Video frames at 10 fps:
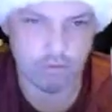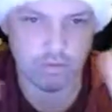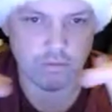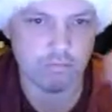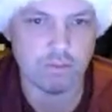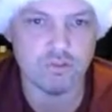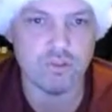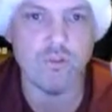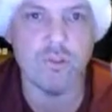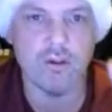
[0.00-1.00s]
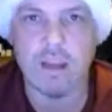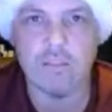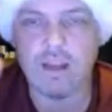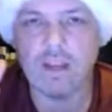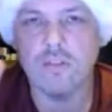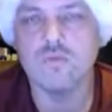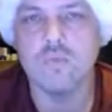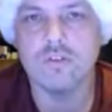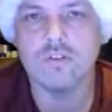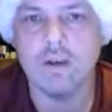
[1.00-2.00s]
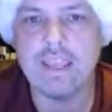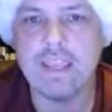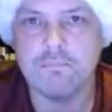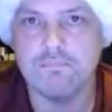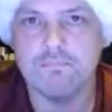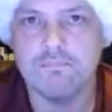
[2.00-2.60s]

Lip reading: so I'll start there. I have not used one, so I can't